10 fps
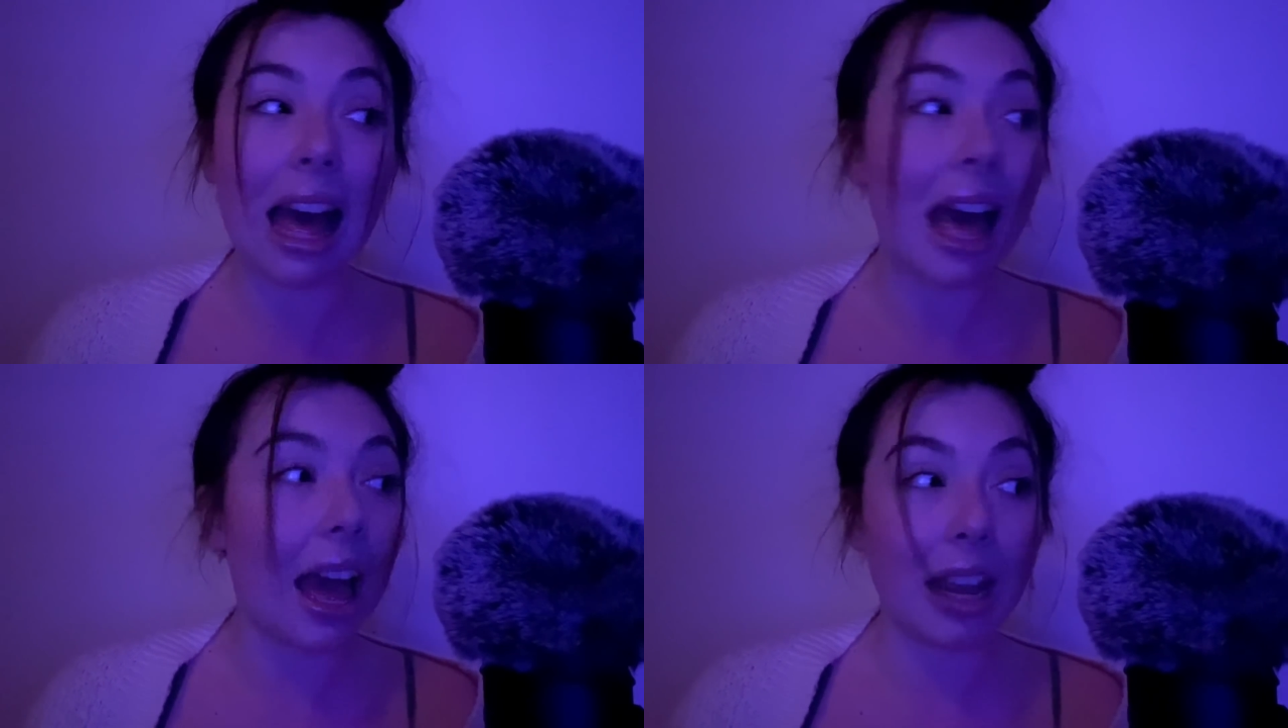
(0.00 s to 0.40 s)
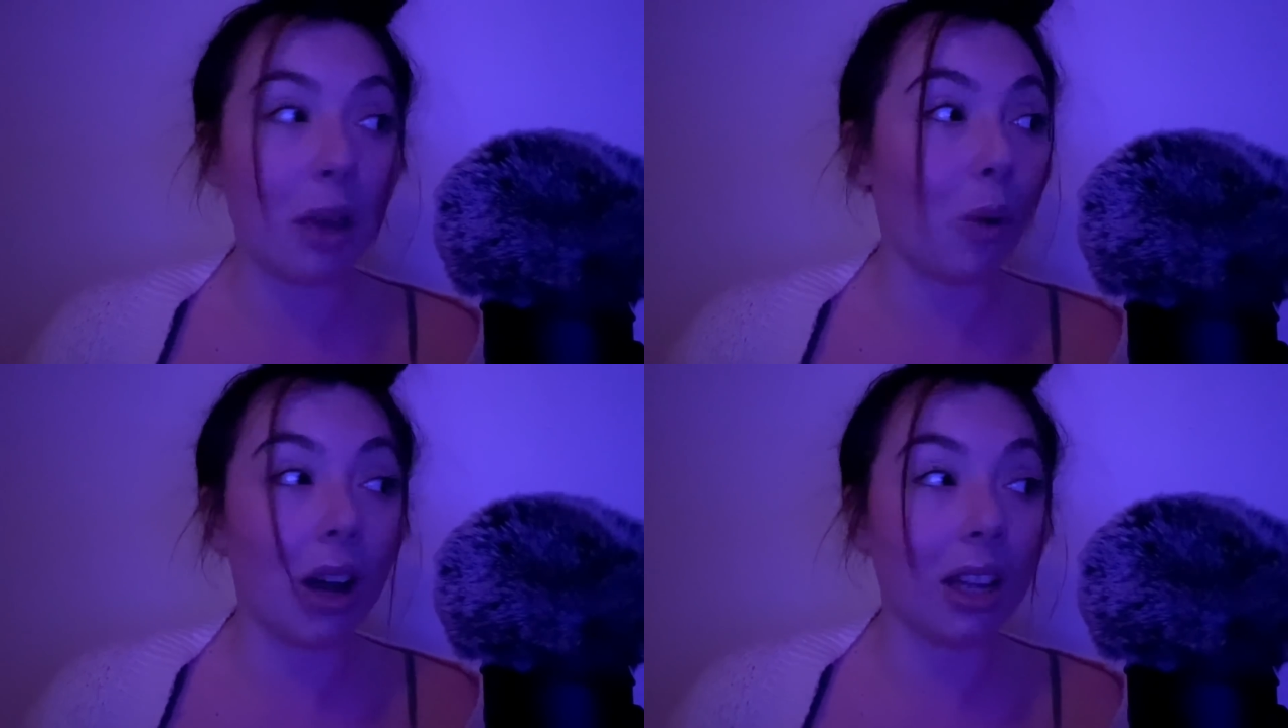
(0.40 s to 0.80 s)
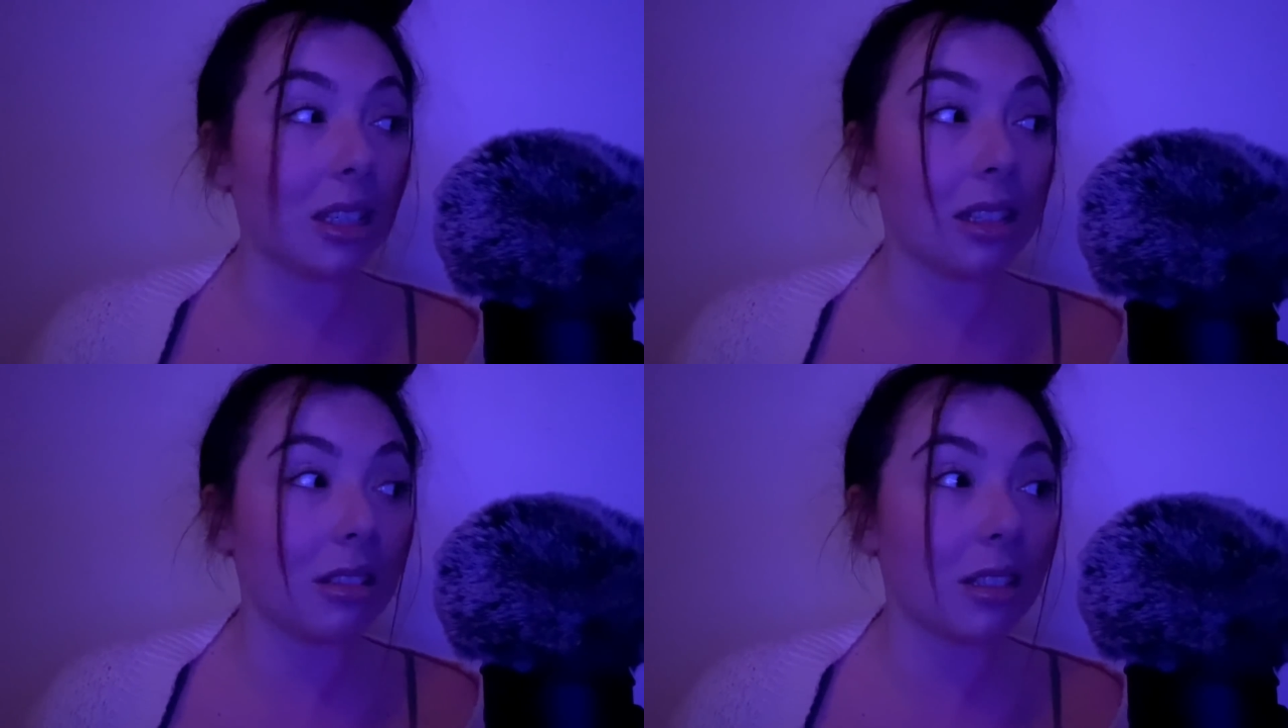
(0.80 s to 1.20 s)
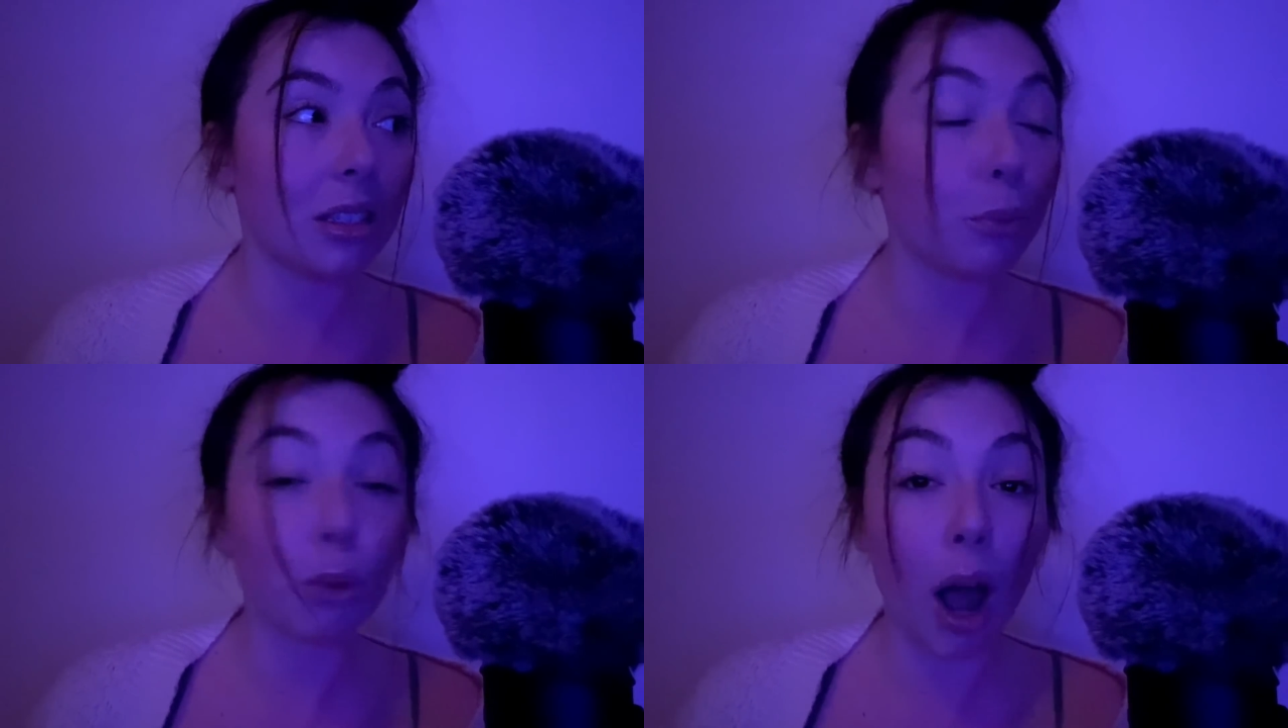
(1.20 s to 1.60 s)

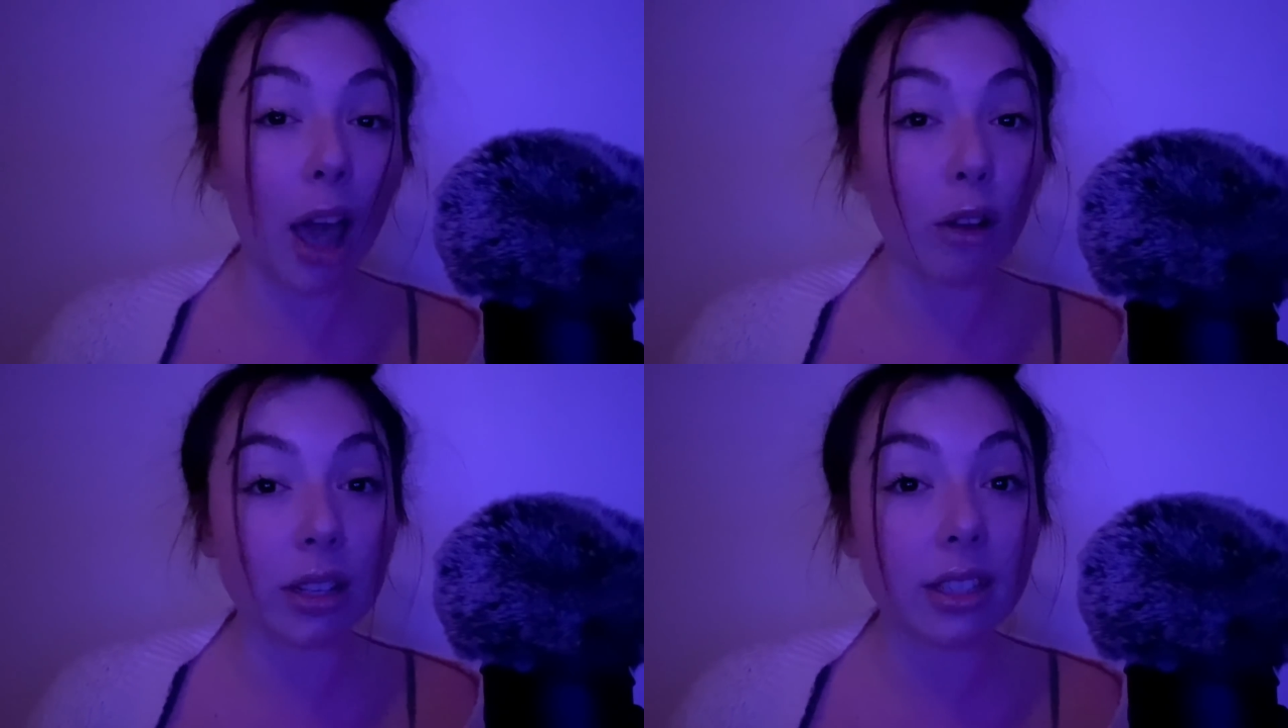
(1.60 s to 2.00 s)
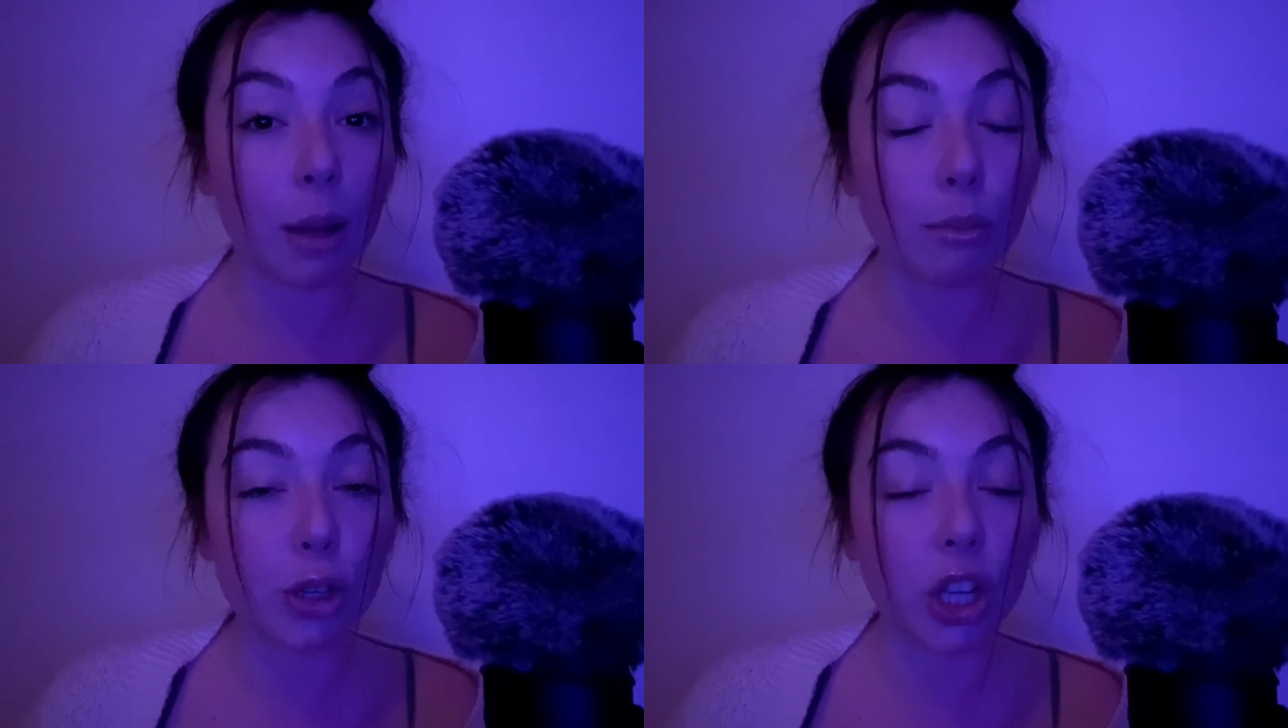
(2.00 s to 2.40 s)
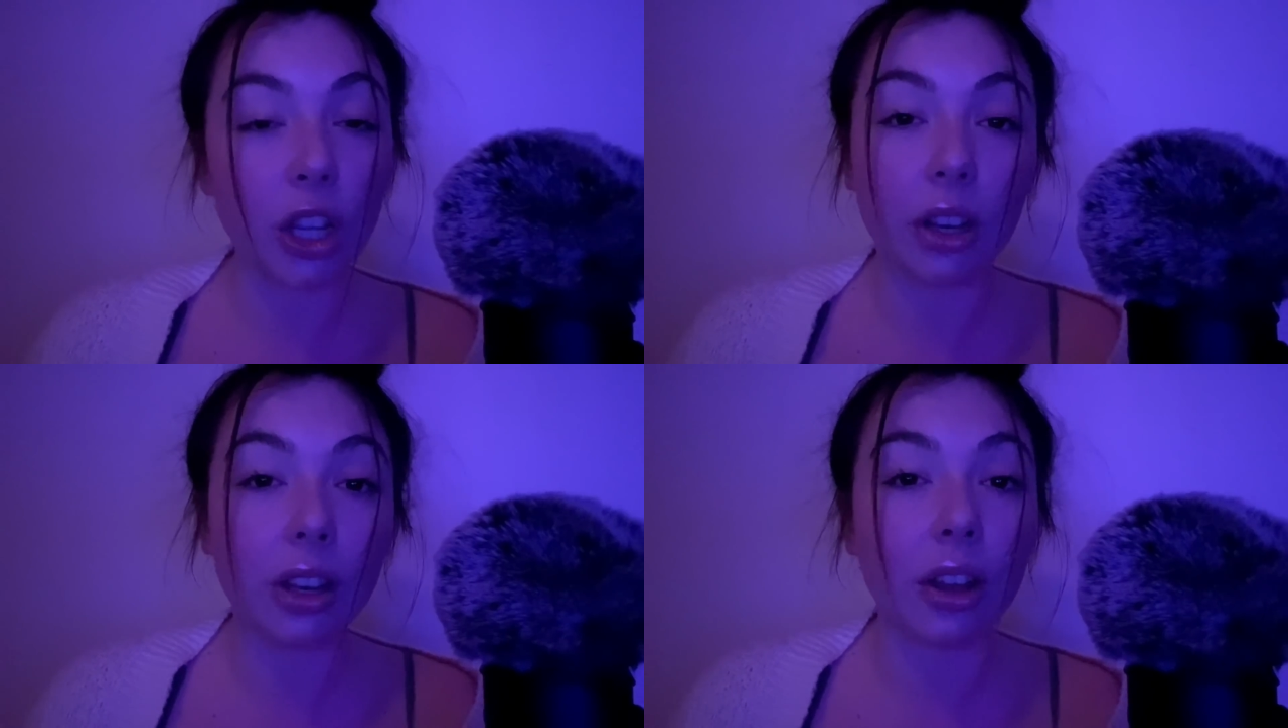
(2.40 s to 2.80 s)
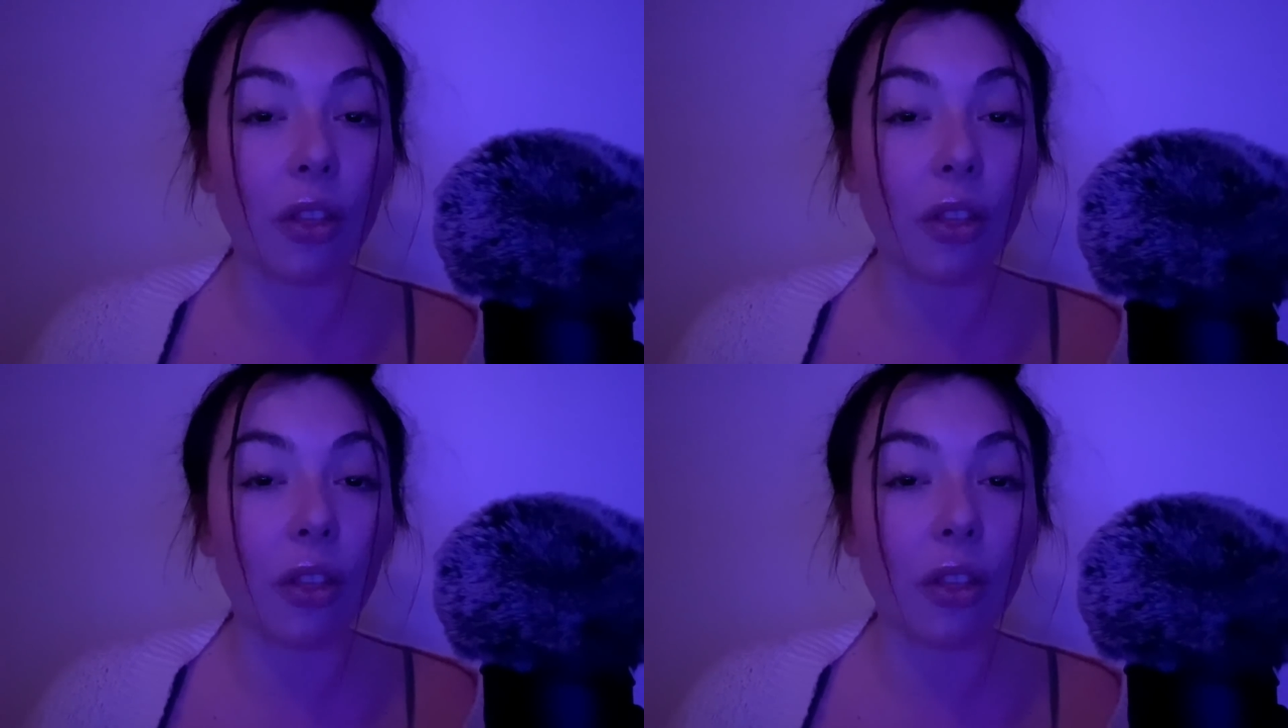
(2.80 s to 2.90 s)
anyone's prior assumption.